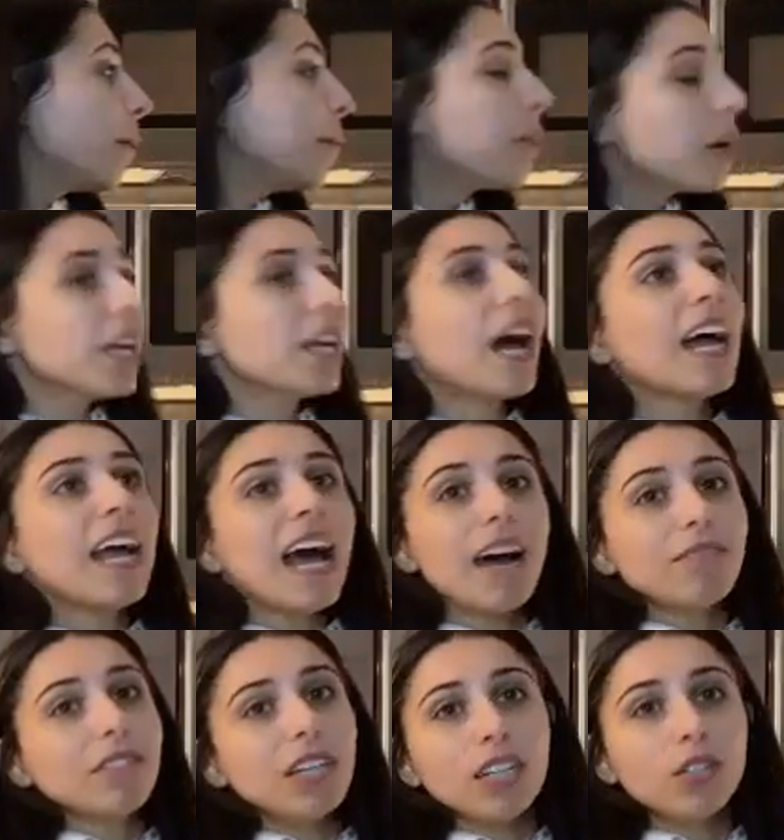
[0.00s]
But I
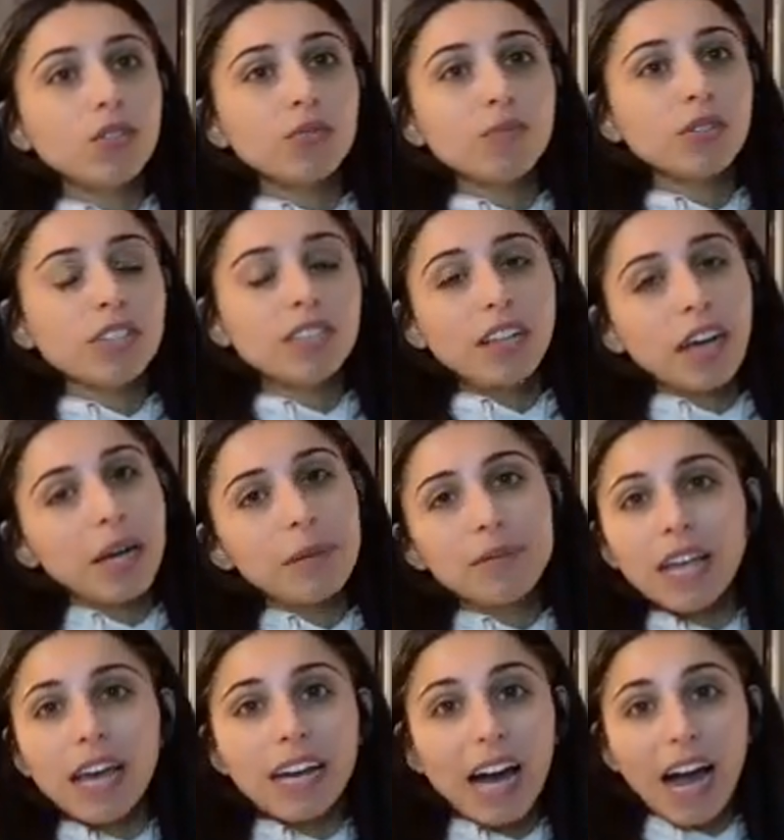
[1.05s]
have done it numerous times
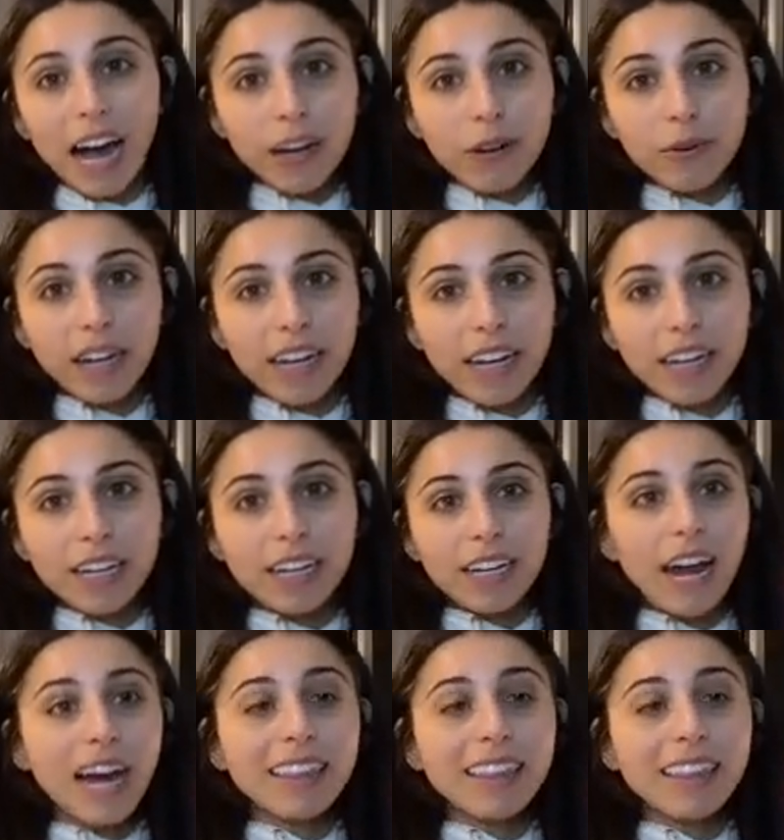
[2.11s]
and I don't hate it.